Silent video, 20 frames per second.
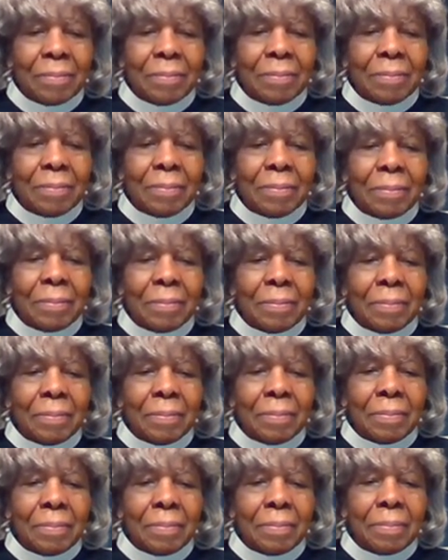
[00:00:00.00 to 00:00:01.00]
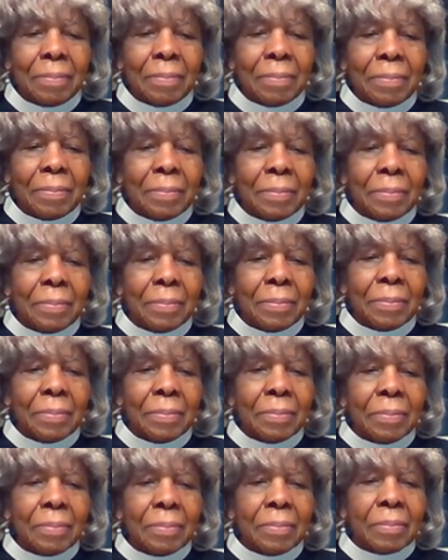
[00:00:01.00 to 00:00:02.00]

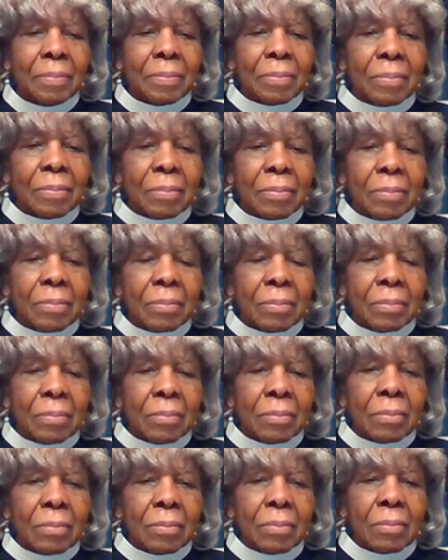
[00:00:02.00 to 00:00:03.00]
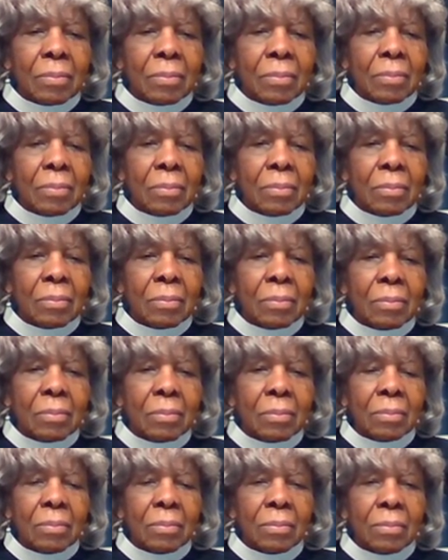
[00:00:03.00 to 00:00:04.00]

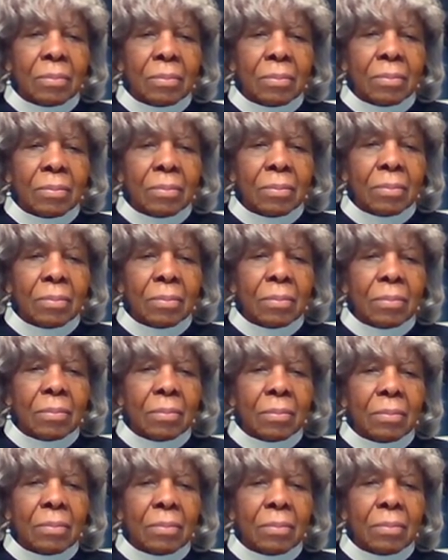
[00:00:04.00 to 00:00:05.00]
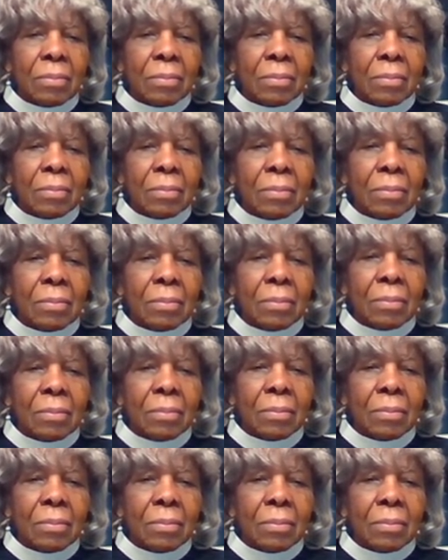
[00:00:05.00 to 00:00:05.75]
(silence)